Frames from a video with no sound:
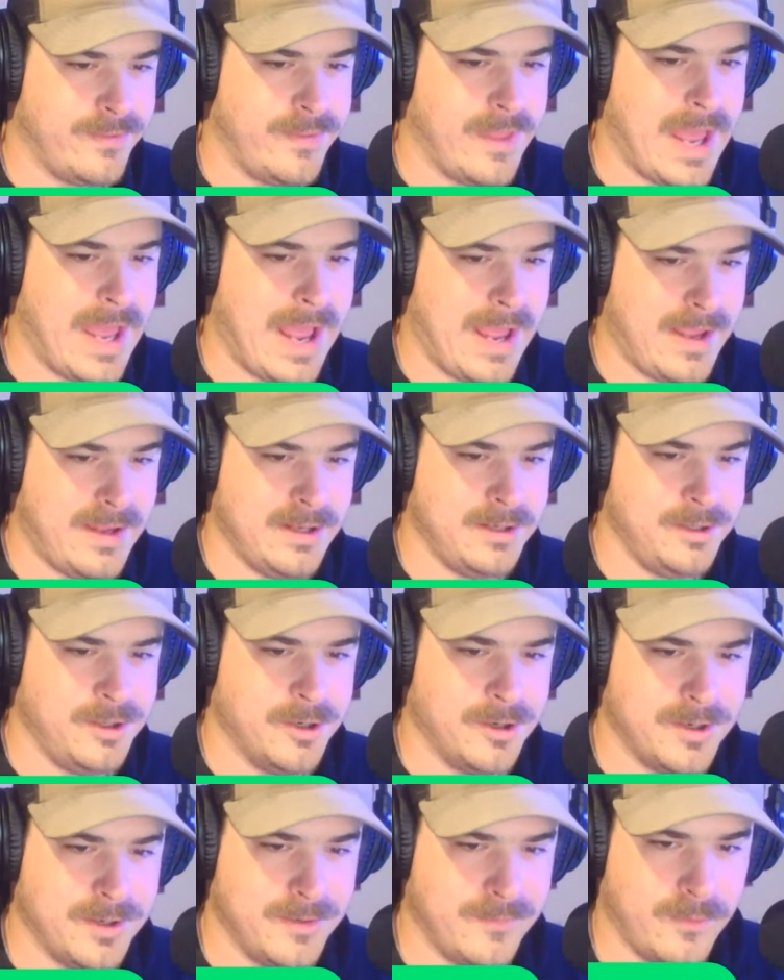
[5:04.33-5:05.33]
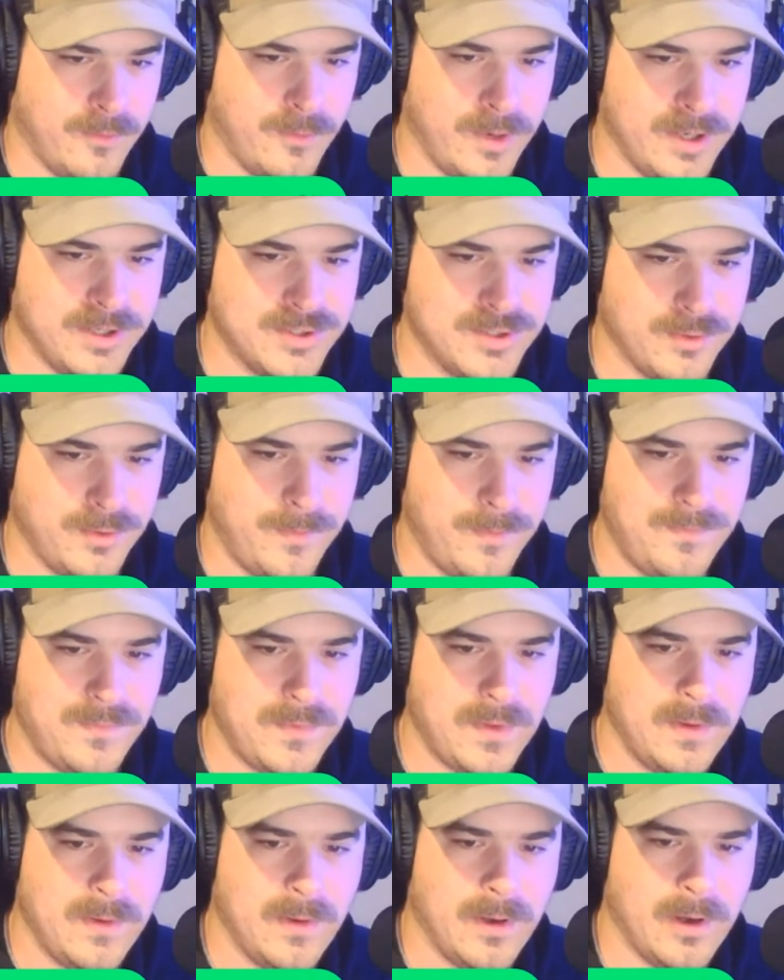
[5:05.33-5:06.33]
that in your differential.
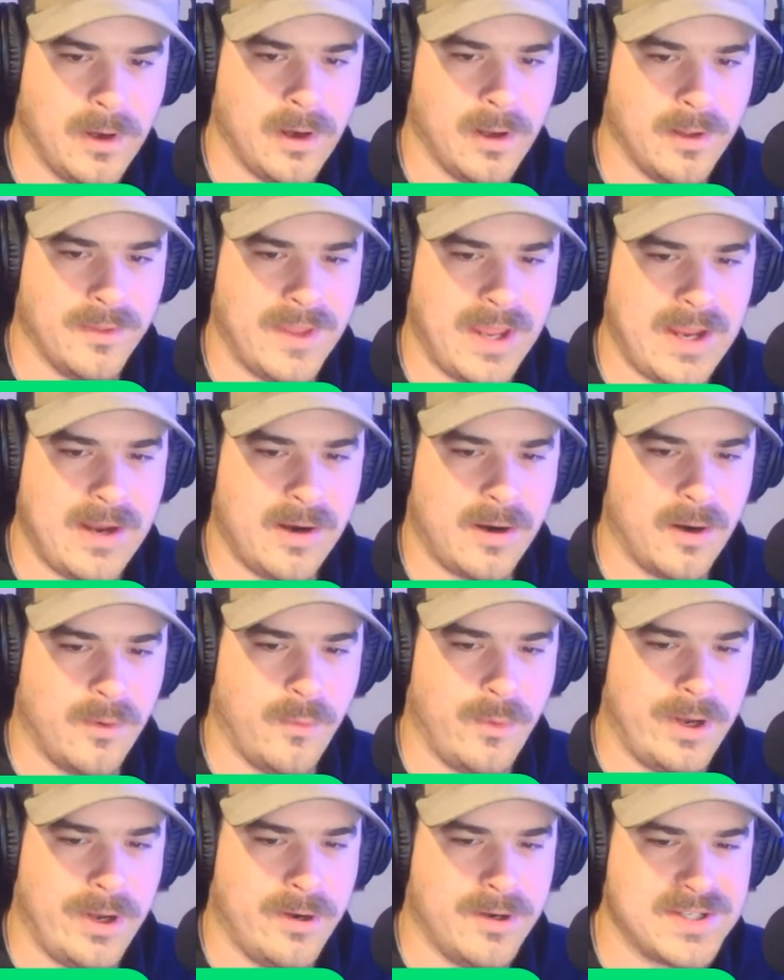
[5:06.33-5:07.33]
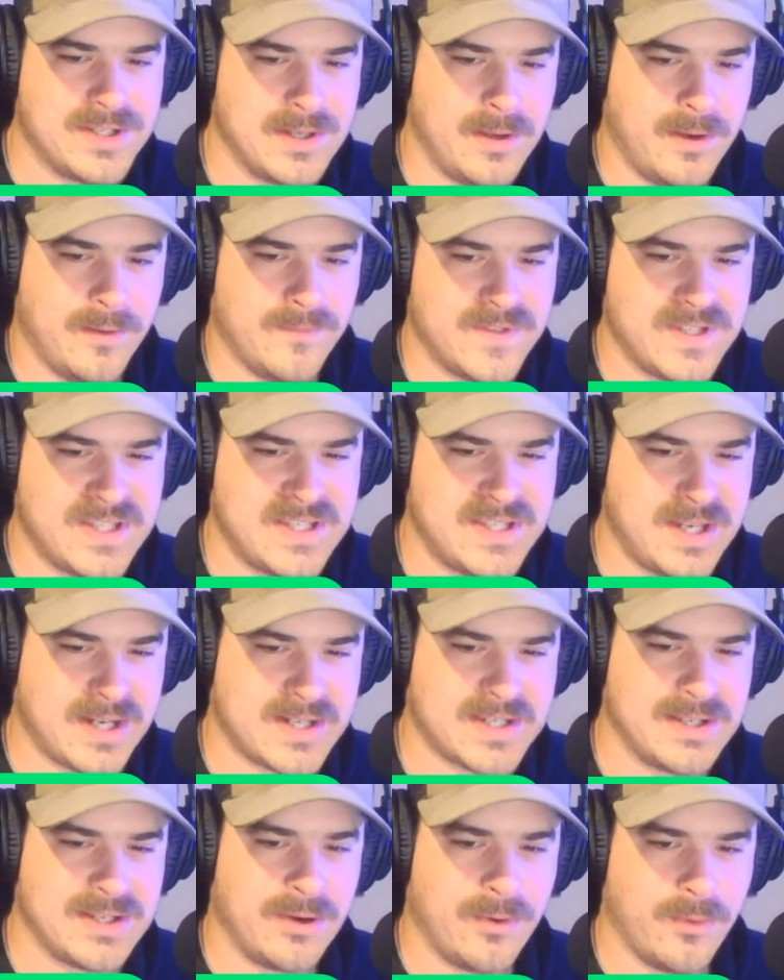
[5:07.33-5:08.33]
They are winners of
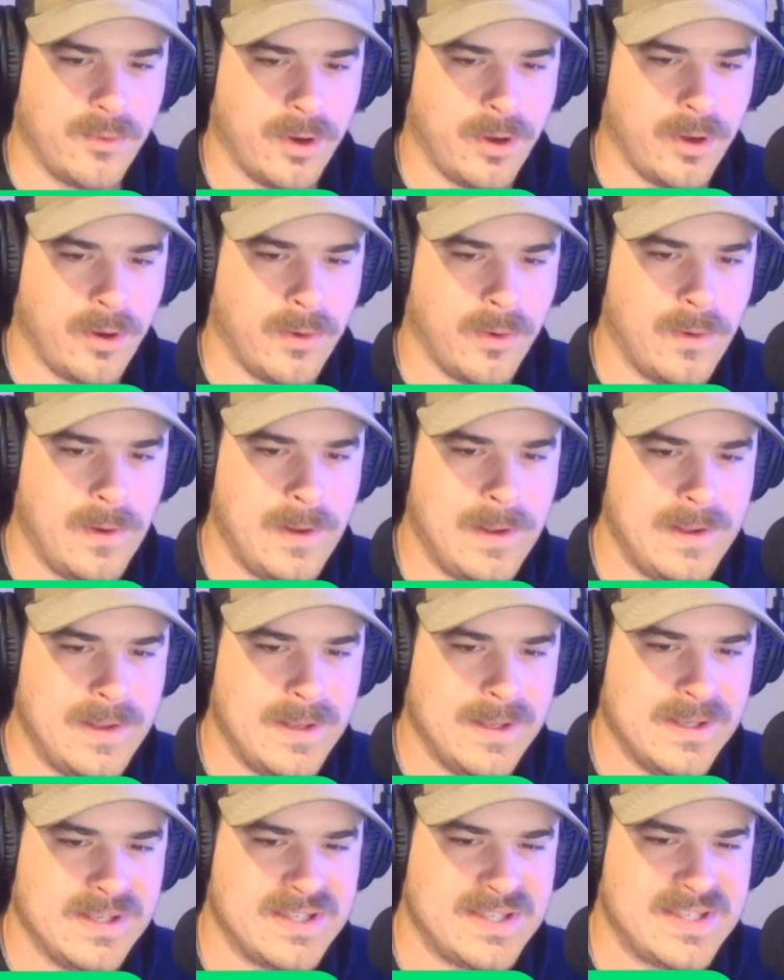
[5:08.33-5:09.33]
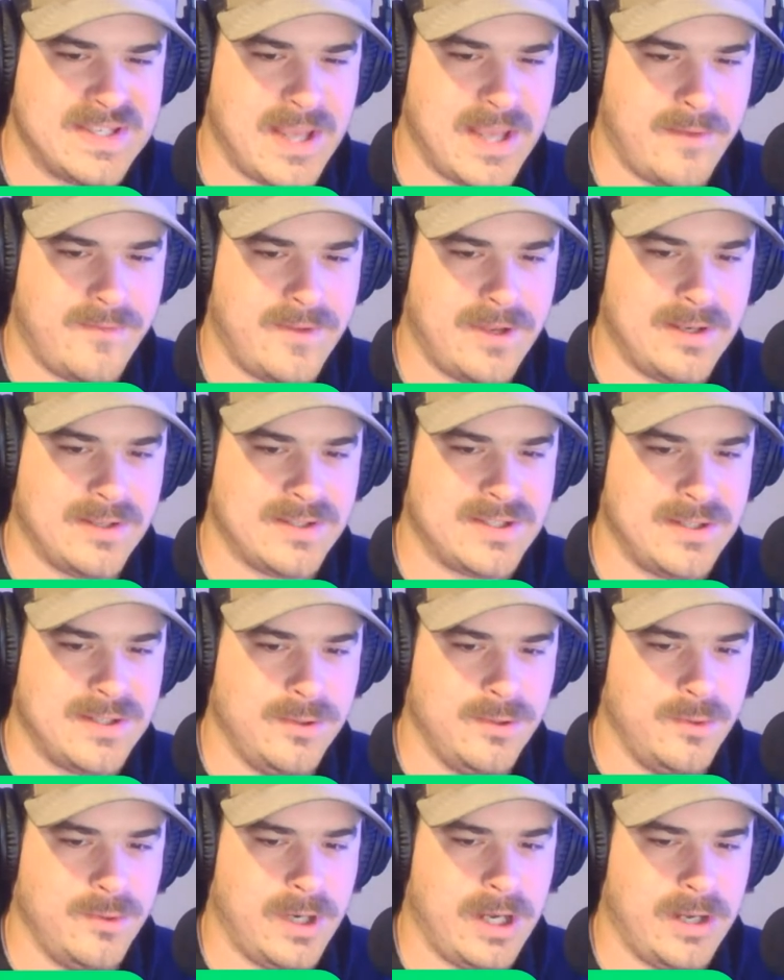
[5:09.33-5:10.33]
6 in a row, 7,
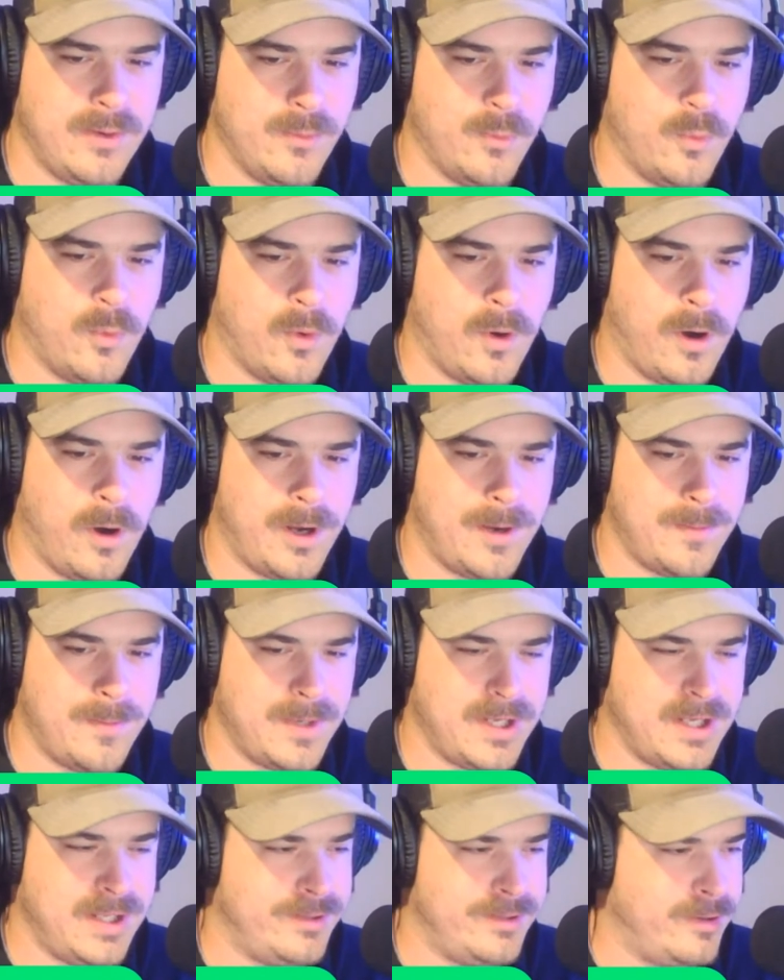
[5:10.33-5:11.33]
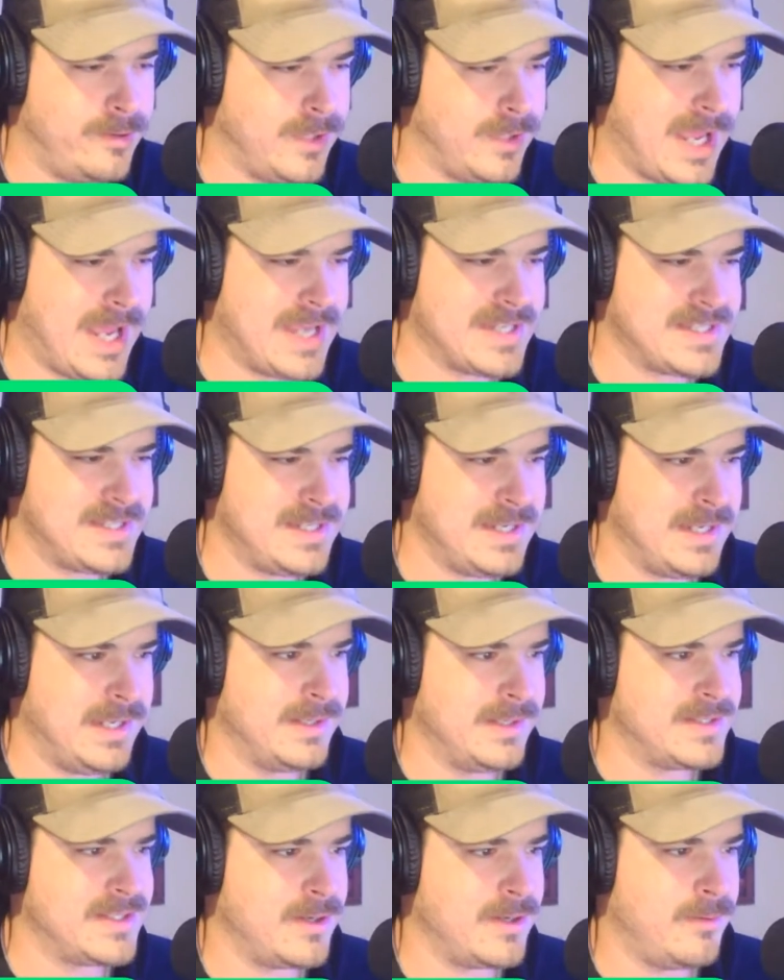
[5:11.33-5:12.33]
2, and 1 in their last
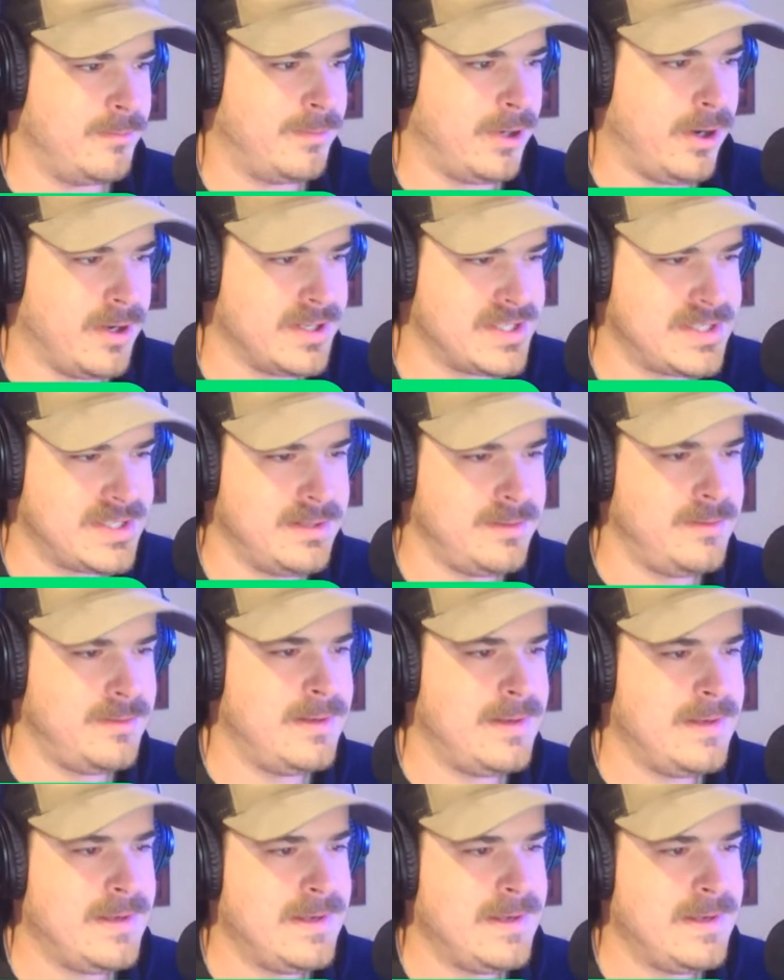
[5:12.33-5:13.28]
10. So Boston